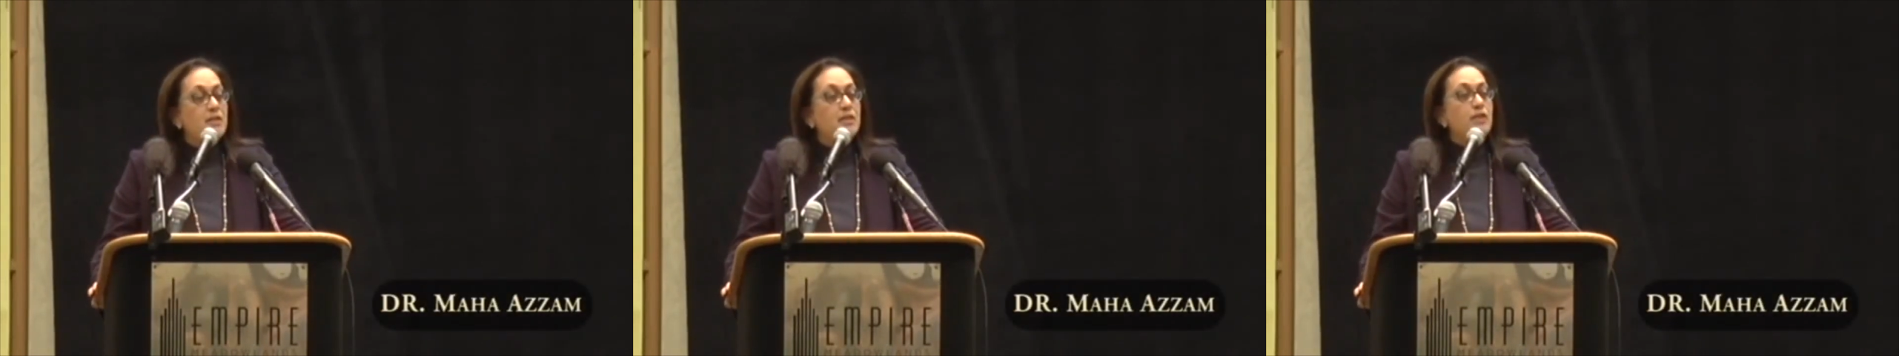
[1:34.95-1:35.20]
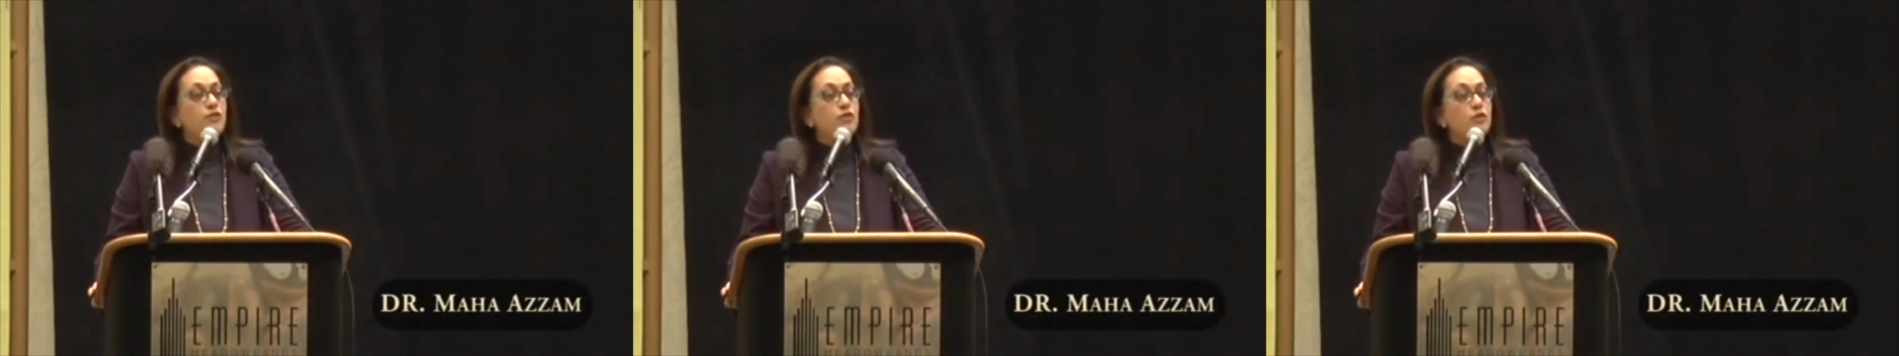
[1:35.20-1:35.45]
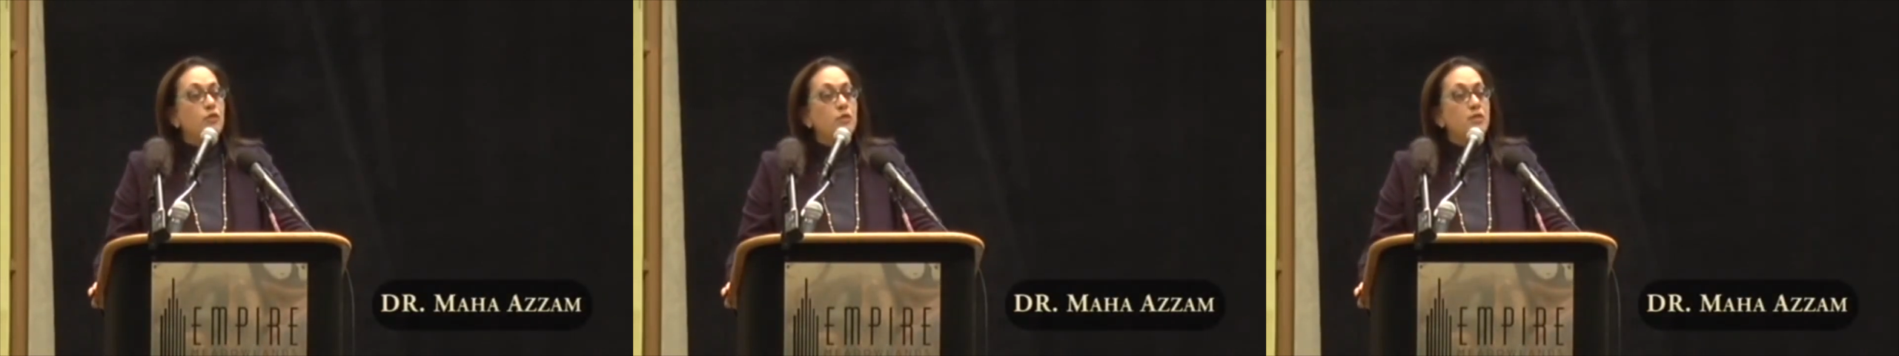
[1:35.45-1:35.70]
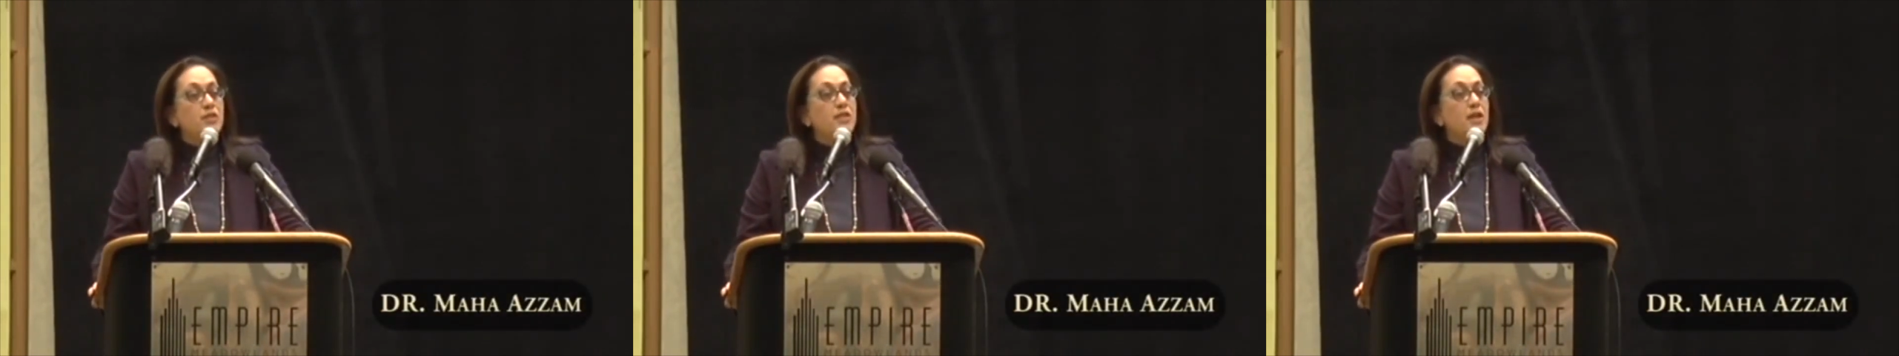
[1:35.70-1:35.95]
they
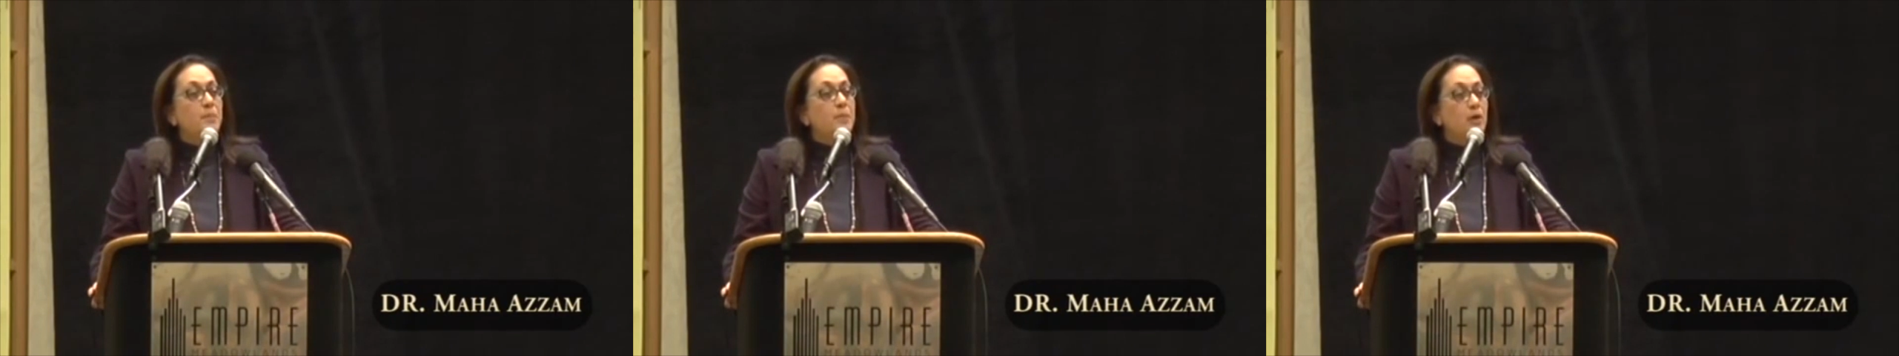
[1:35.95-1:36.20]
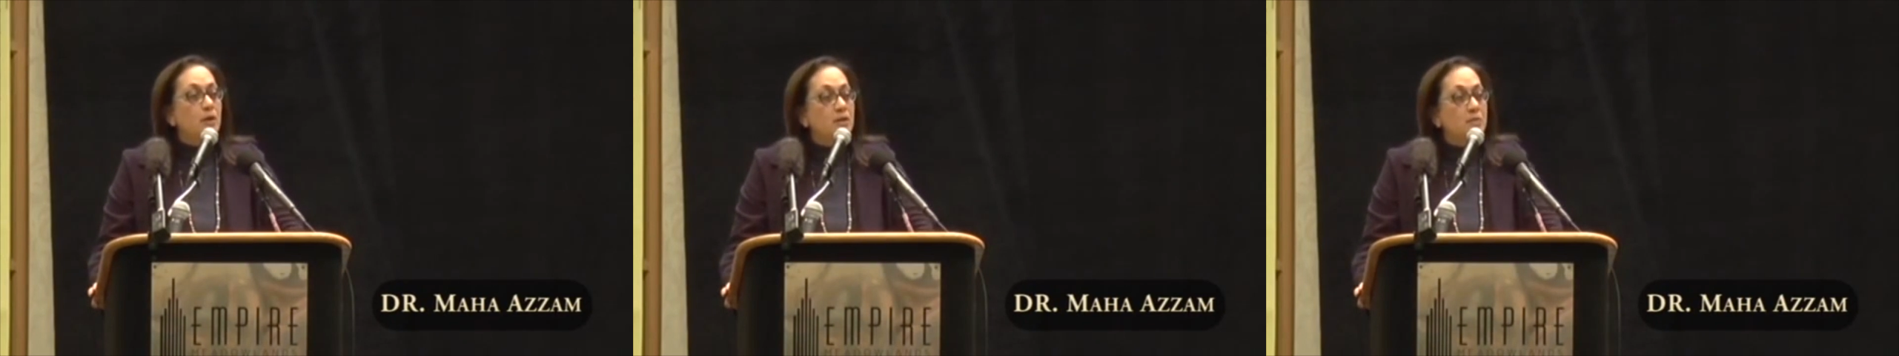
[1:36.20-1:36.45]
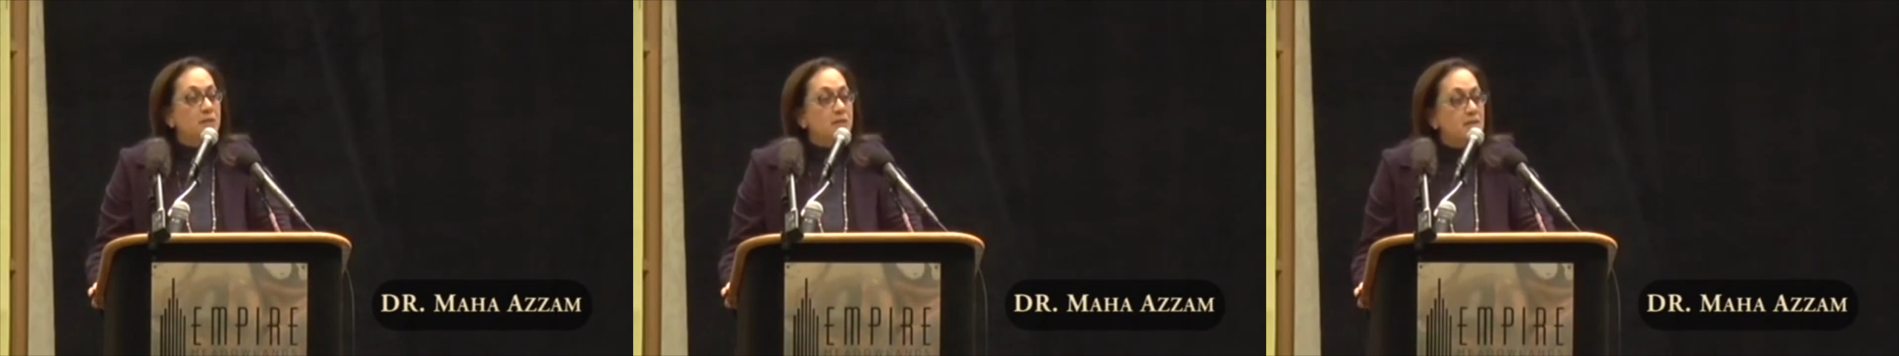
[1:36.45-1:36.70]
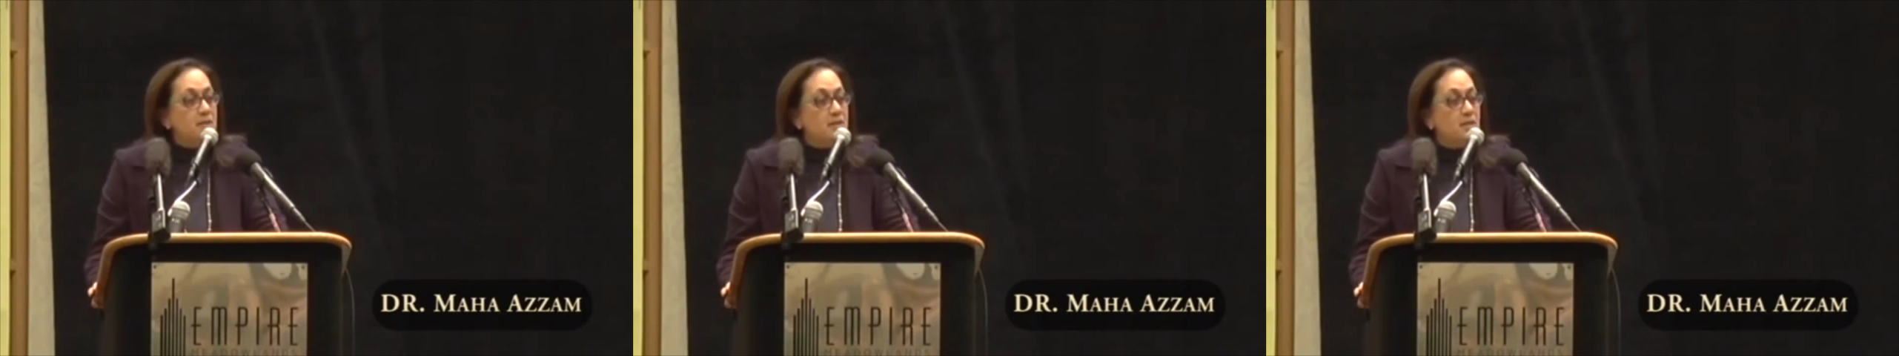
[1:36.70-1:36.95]
chose their
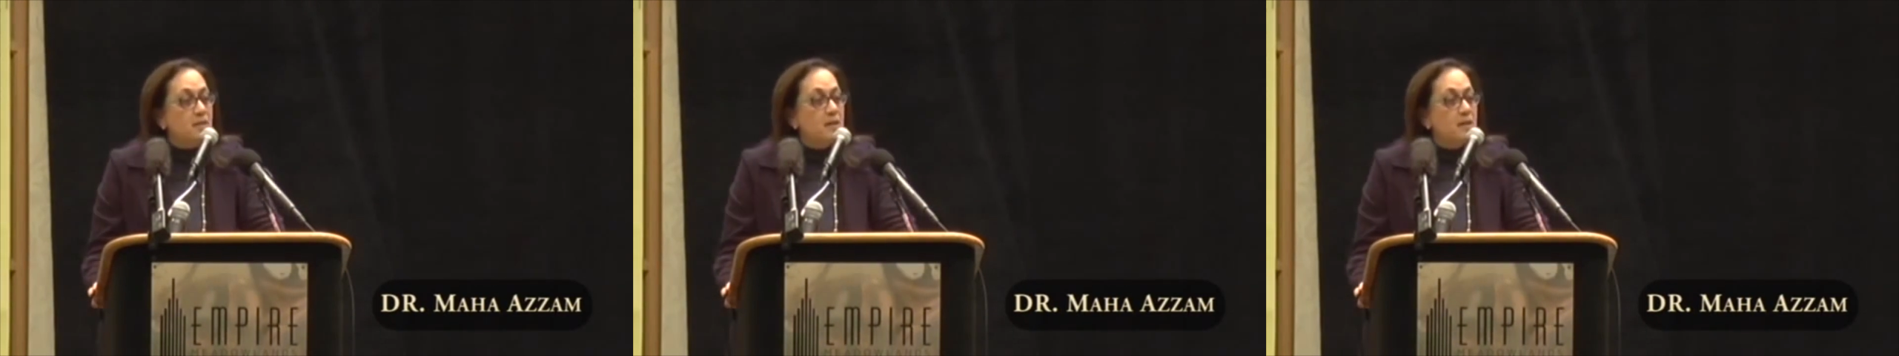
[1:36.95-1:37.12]
parliament,